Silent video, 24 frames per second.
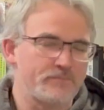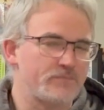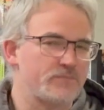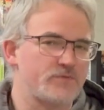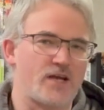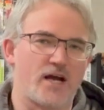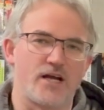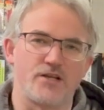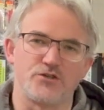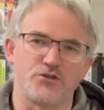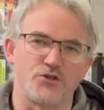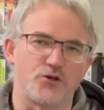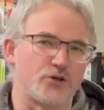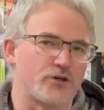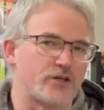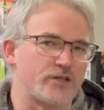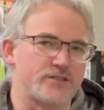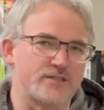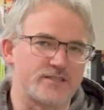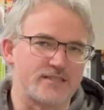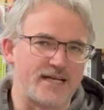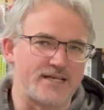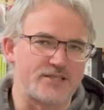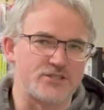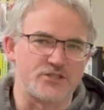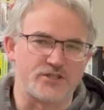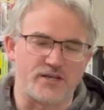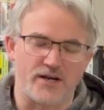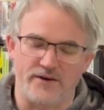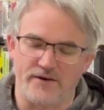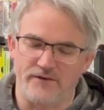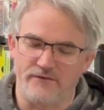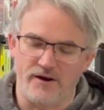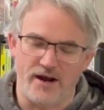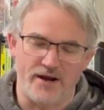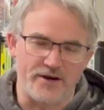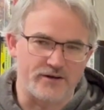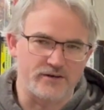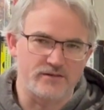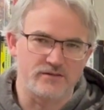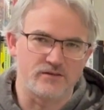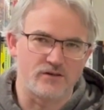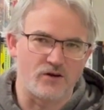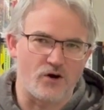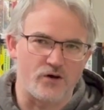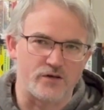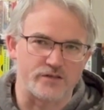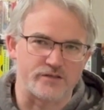Dan Jurgens, legendary writer.
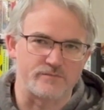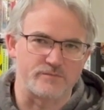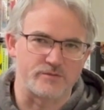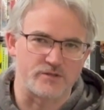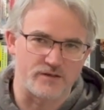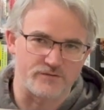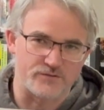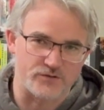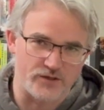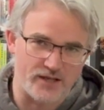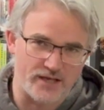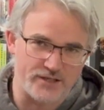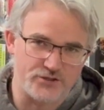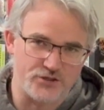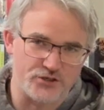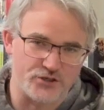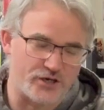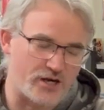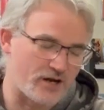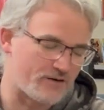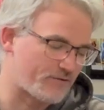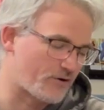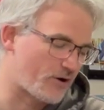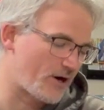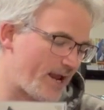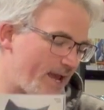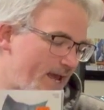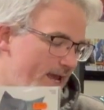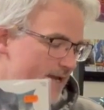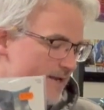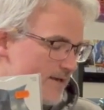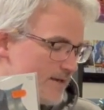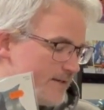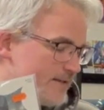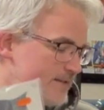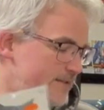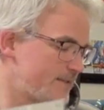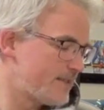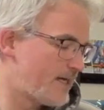Awesome stuff. So that's your cover A.